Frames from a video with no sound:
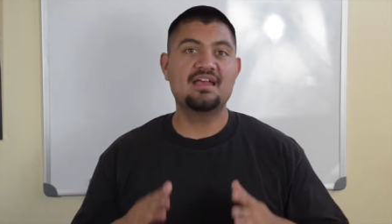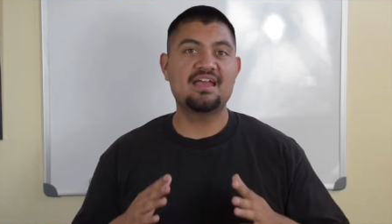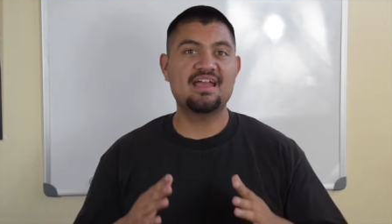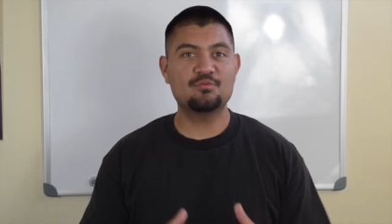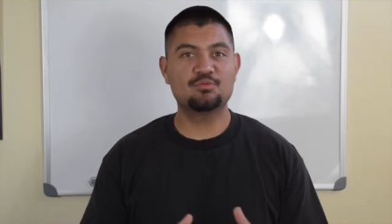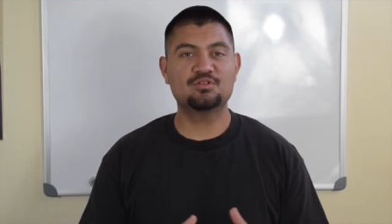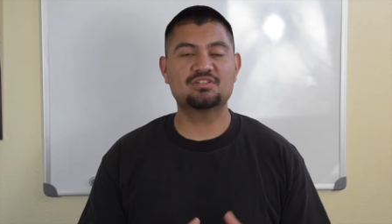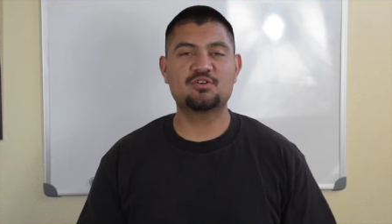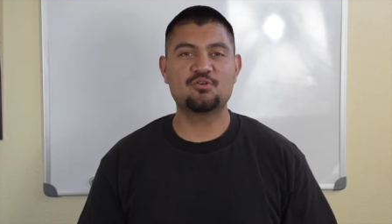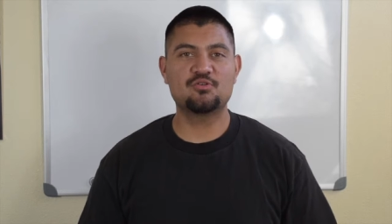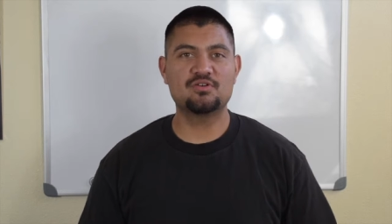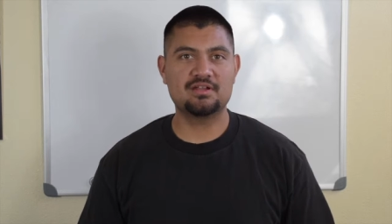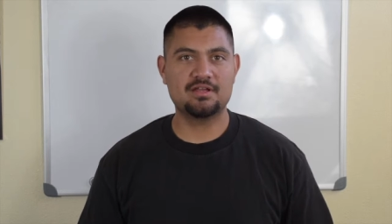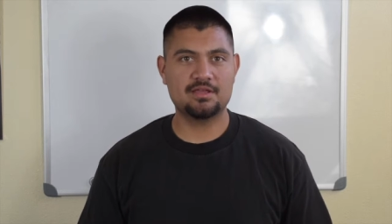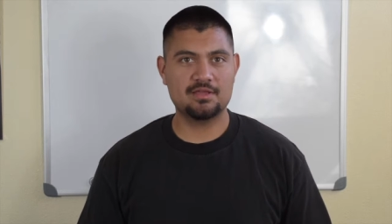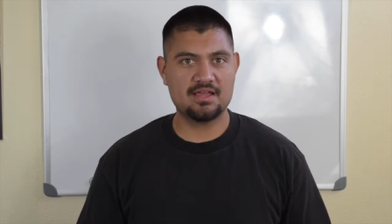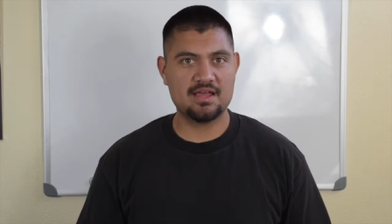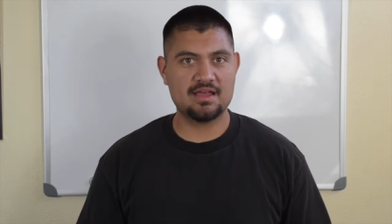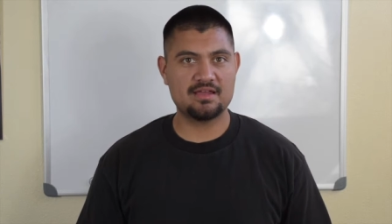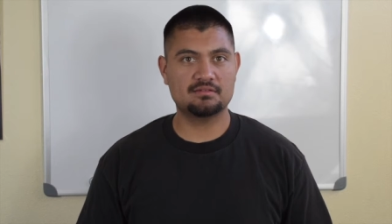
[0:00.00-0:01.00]
Hey, what's going
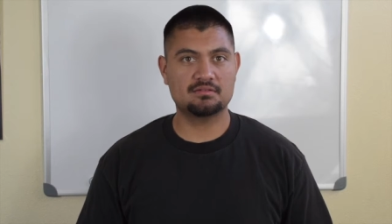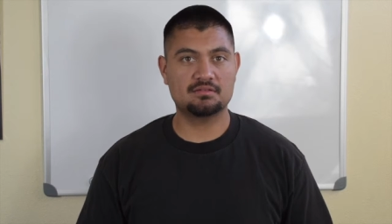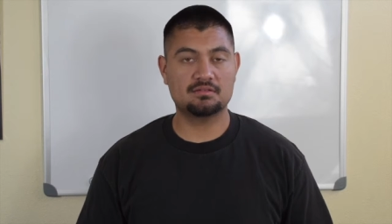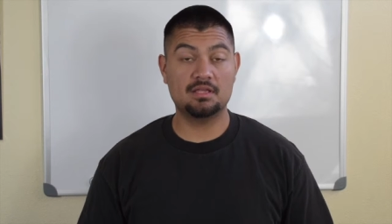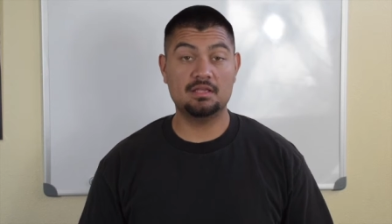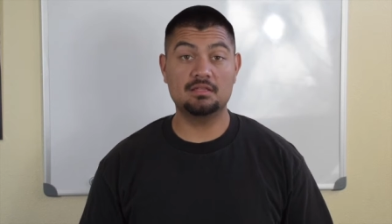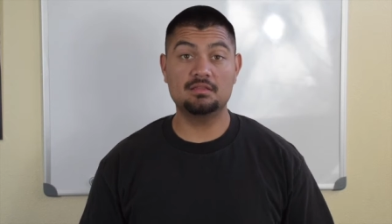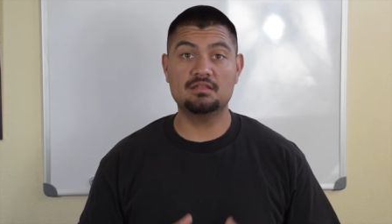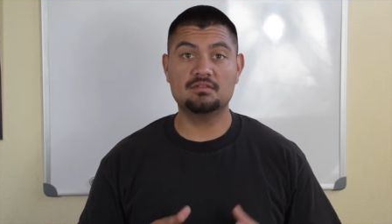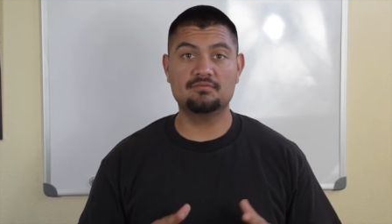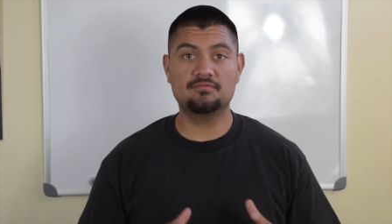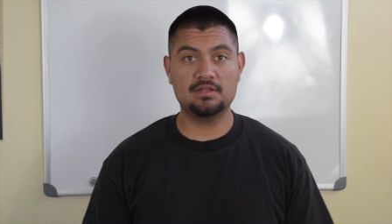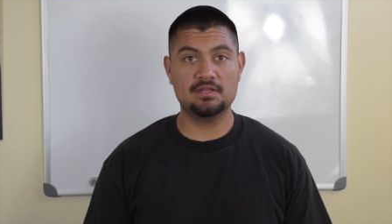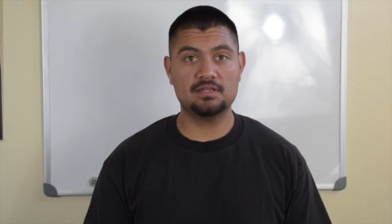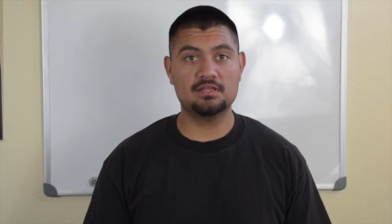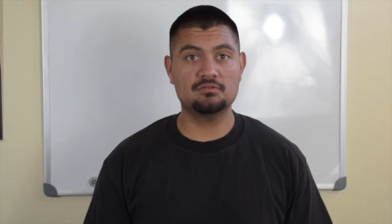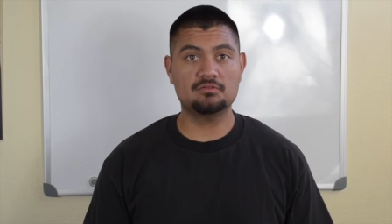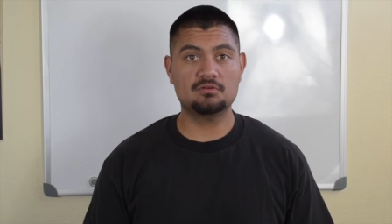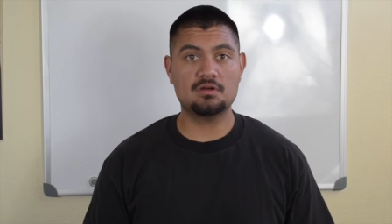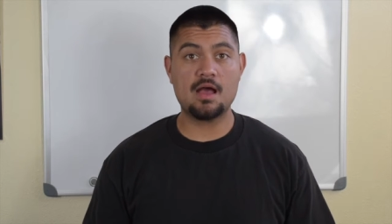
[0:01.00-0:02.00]
on you guys? In this
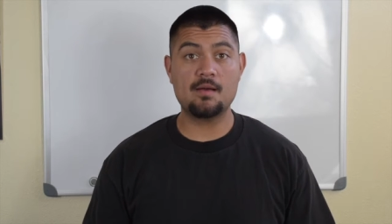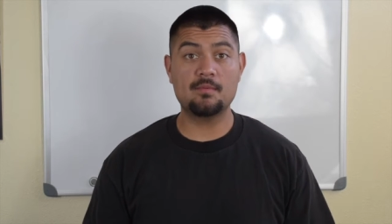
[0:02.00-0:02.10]
video,